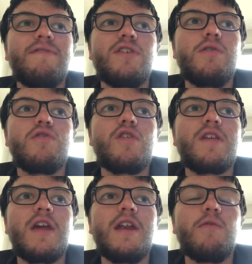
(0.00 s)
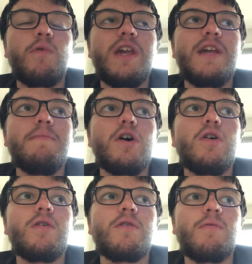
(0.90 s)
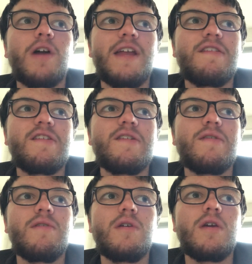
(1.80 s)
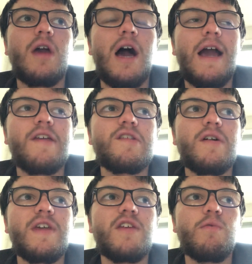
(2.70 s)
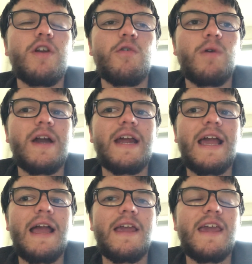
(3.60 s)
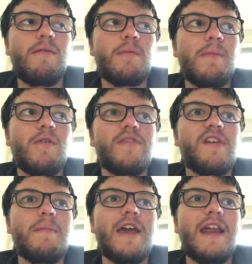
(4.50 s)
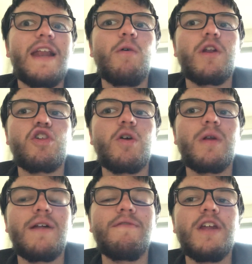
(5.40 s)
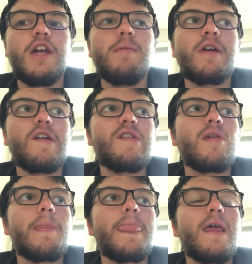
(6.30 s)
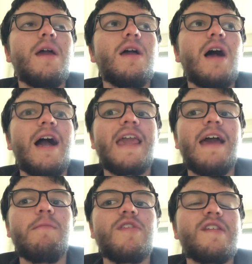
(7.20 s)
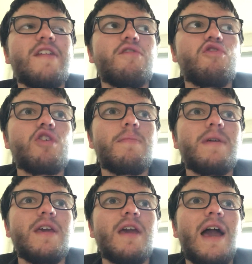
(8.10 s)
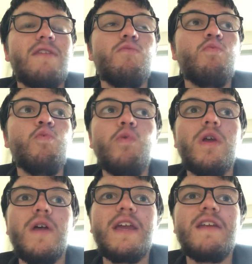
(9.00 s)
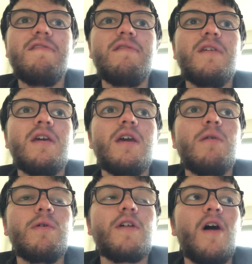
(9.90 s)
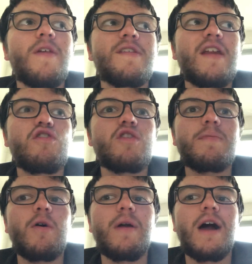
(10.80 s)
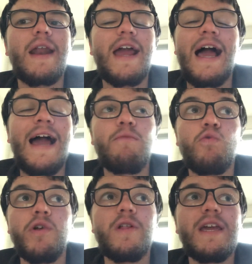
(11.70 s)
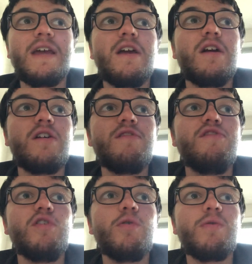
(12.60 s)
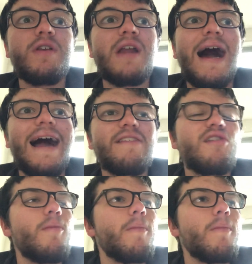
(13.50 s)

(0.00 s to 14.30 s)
to do is just get into read mode or write ISO. I think it's read or write. I can't remember off the top of my head. I don't want to show it on video because, again, with censorship, with all the censorship going on, I really do not